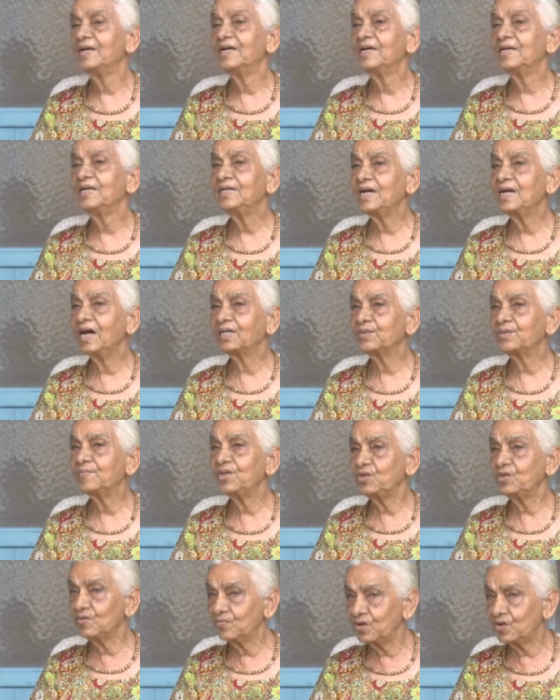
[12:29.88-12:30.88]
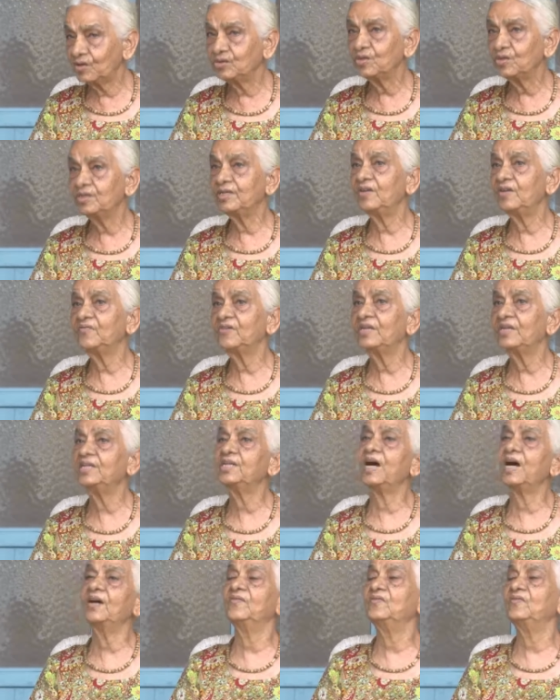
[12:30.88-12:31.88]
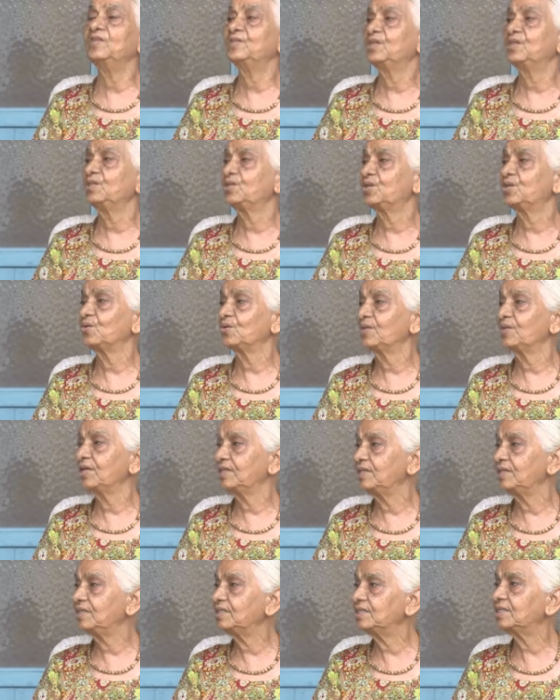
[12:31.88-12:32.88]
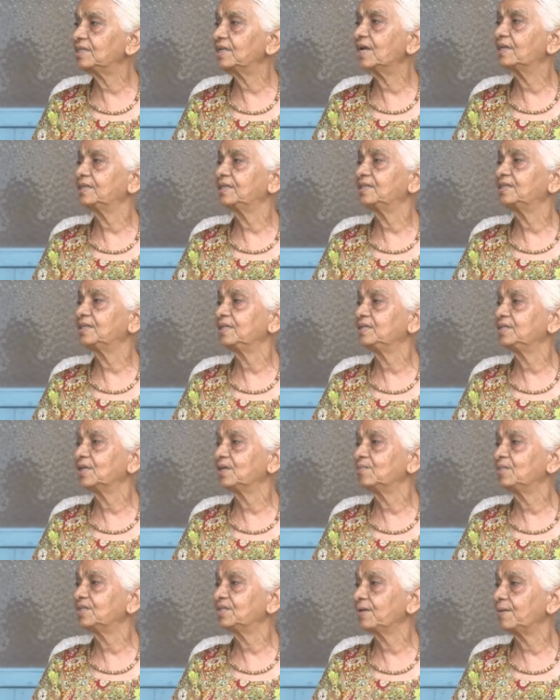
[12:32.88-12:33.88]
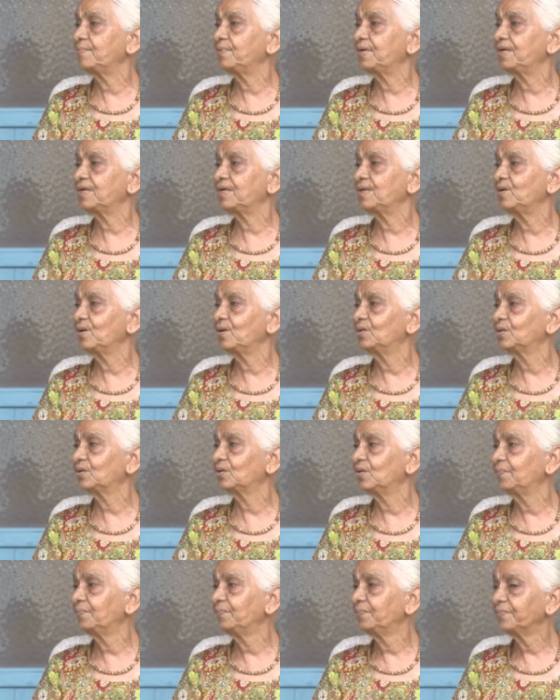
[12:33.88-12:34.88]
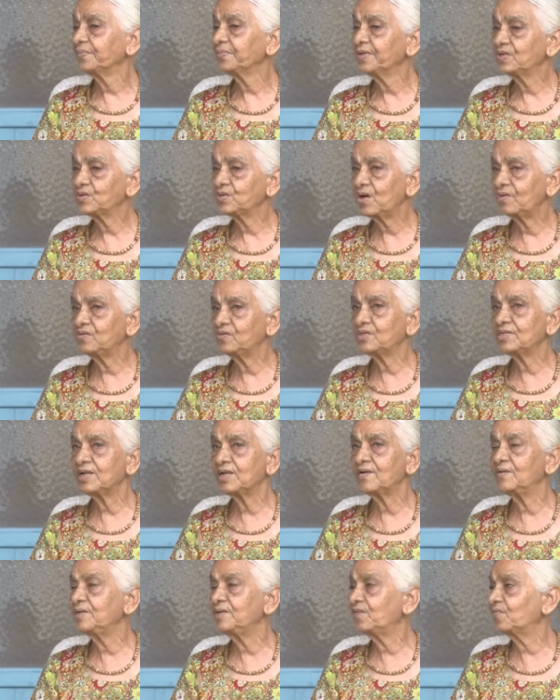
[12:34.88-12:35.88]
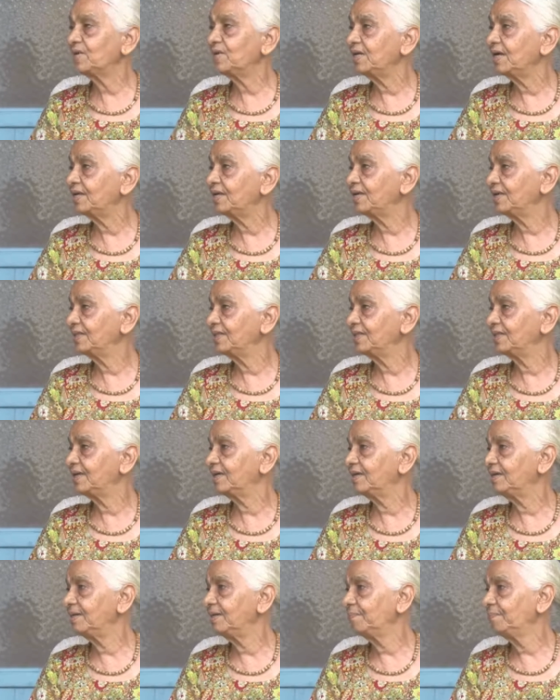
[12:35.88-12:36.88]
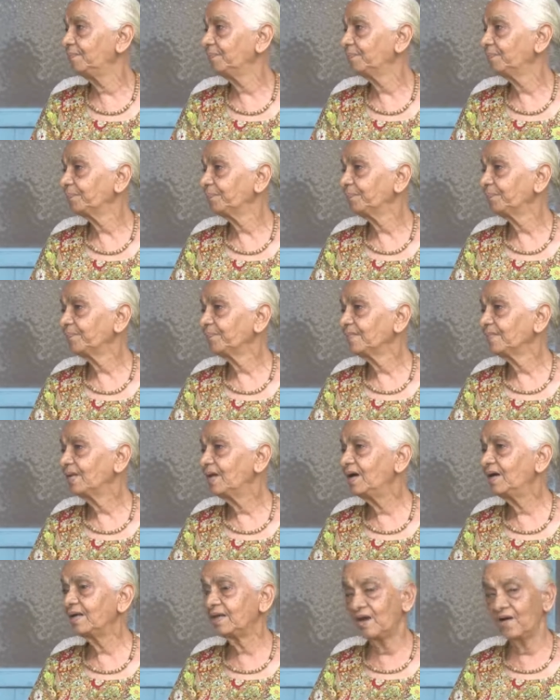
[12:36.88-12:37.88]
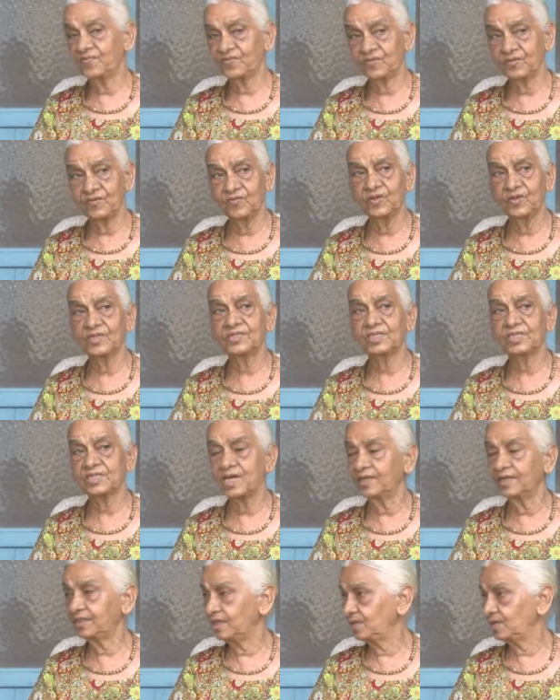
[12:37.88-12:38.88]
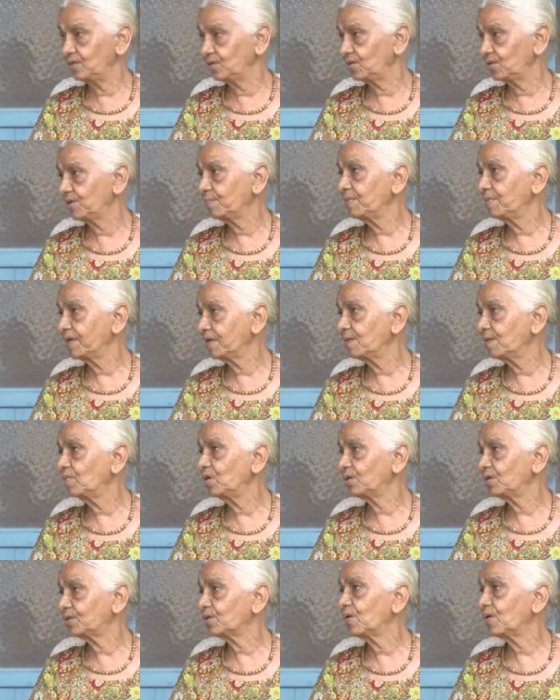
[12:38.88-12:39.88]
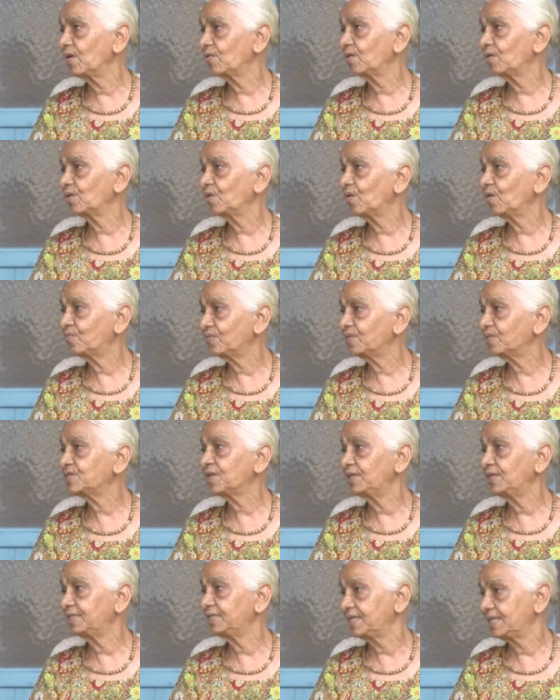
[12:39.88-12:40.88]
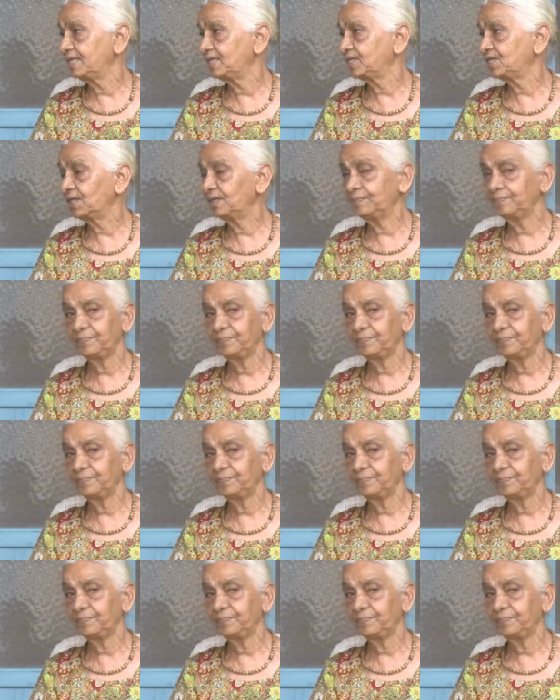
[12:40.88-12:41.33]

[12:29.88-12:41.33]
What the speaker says: He asked me, you want to learn French? I will teach you. Then he started teaching me separately also. So I was learning here and there. And afterwards, Shanti Doshi became also our official teacher.